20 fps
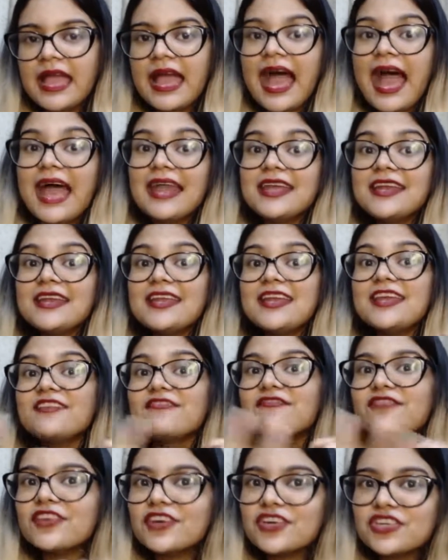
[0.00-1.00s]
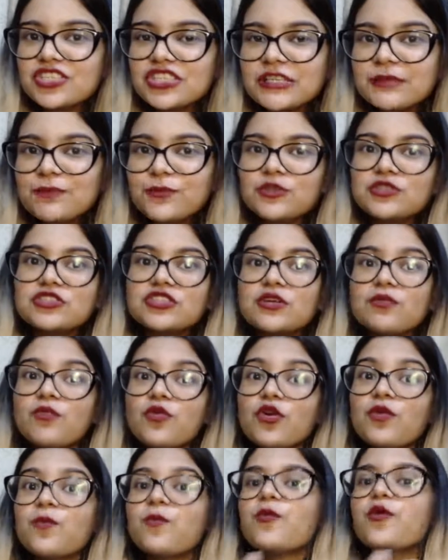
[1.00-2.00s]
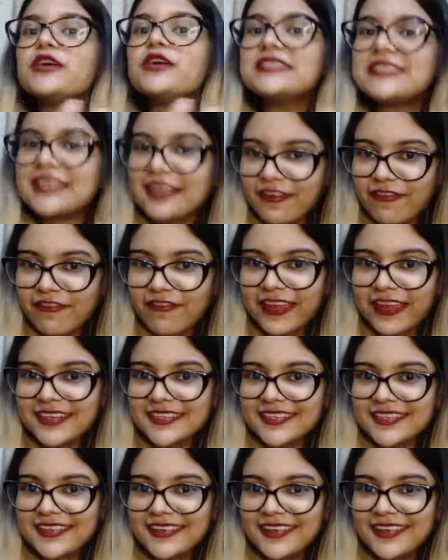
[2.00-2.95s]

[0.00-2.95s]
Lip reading: and an inversion puts a more poetic effect.